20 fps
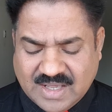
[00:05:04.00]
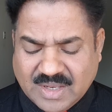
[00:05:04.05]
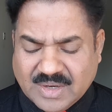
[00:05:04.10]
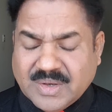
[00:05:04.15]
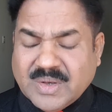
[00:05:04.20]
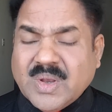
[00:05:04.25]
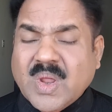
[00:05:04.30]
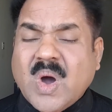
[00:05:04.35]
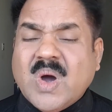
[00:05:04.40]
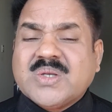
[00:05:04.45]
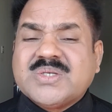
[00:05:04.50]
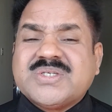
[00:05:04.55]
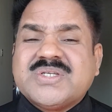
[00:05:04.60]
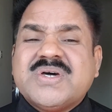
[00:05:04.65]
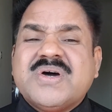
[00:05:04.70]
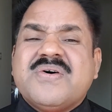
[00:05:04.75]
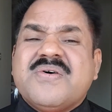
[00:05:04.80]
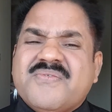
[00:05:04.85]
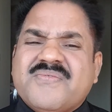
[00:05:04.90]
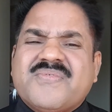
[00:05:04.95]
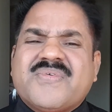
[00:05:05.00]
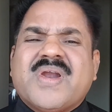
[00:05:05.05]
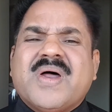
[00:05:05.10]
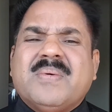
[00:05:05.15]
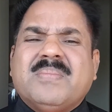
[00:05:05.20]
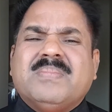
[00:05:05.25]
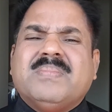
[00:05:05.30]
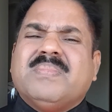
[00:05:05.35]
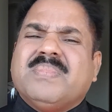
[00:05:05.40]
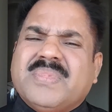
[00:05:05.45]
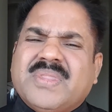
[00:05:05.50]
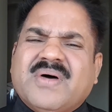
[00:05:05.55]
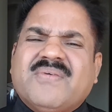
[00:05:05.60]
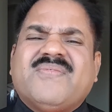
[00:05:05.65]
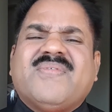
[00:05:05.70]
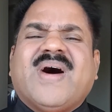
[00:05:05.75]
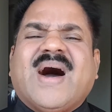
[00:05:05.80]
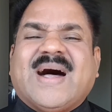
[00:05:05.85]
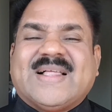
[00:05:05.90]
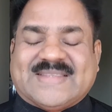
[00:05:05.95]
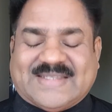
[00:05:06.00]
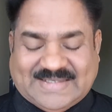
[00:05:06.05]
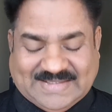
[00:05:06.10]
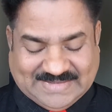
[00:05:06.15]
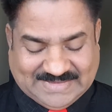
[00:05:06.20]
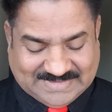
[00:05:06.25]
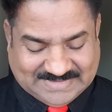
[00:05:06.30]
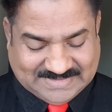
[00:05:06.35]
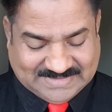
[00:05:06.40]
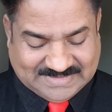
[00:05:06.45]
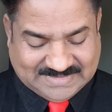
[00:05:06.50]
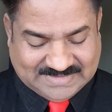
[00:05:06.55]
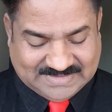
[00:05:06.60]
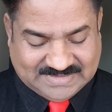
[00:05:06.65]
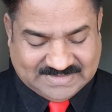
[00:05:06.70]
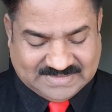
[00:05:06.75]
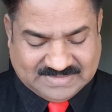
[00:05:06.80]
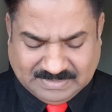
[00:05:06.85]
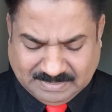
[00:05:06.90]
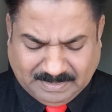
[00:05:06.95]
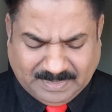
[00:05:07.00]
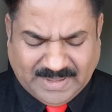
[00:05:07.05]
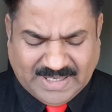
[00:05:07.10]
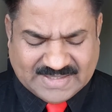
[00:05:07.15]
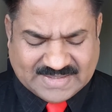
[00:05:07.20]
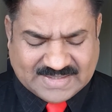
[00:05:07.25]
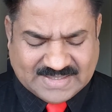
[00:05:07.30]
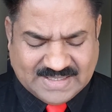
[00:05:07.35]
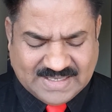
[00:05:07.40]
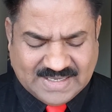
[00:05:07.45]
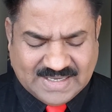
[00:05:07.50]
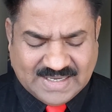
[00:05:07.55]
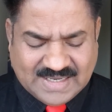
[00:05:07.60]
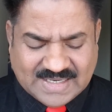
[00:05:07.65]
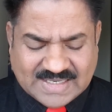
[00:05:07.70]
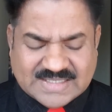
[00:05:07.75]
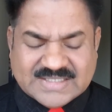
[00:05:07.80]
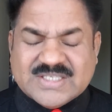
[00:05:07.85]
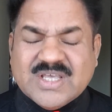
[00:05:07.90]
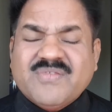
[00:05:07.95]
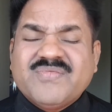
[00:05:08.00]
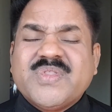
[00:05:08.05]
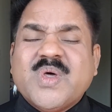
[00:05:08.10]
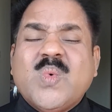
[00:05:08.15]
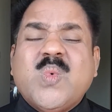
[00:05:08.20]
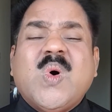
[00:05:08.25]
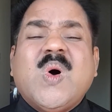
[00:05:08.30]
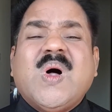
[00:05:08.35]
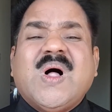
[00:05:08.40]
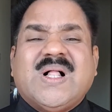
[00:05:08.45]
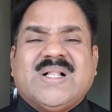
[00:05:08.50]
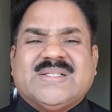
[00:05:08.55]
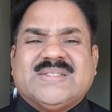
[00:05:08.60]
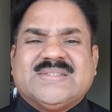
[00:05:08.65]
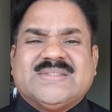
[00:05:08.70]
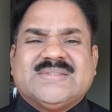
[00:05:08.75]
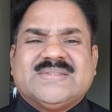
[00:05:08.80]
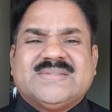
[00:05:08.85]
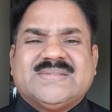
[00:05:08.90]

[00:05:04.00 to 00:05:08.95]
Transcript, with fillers: not from the Father, but is of the world.